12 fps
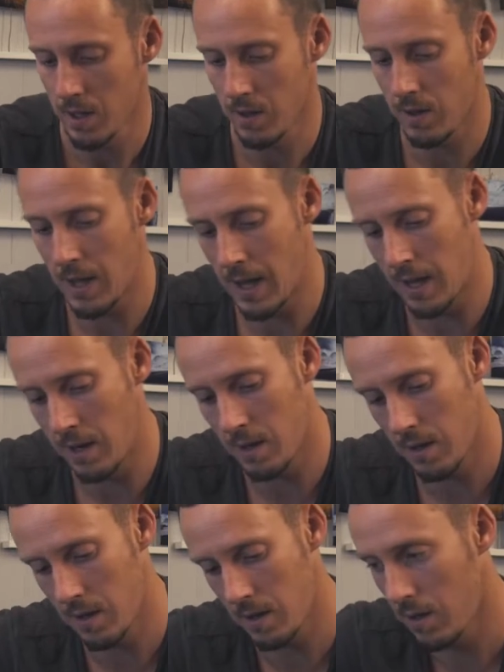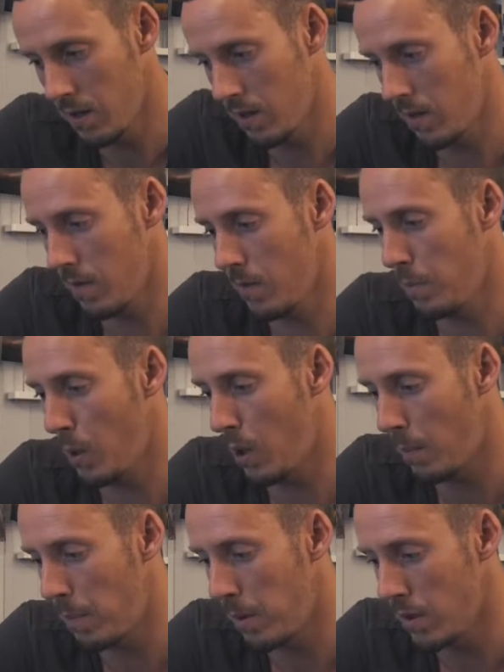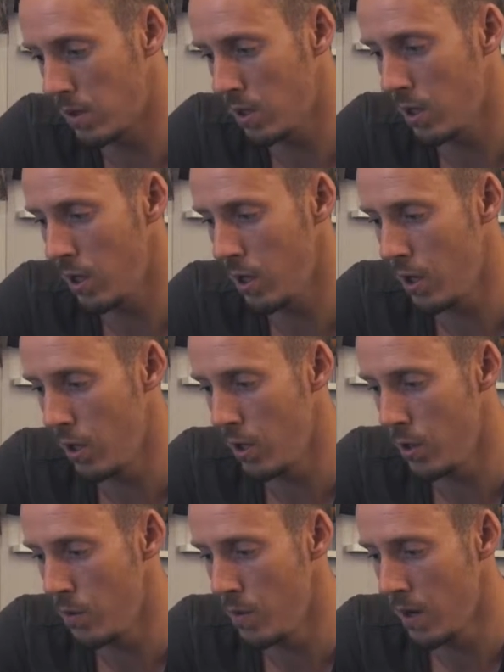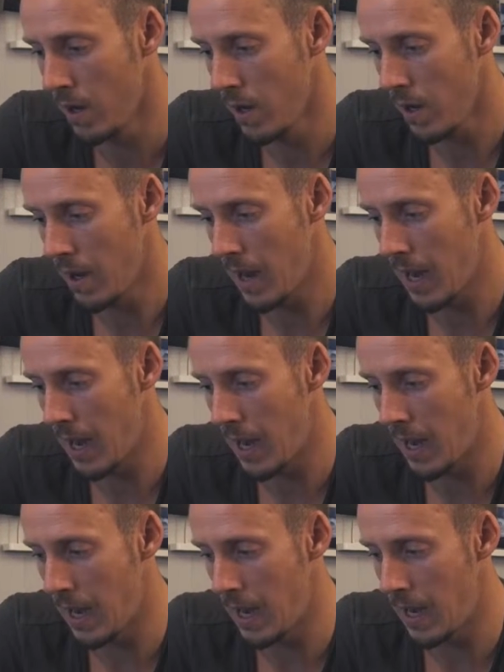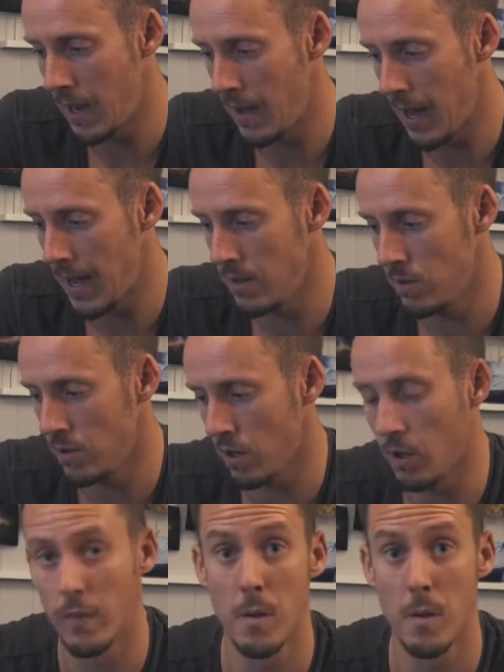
then pop the two ends of the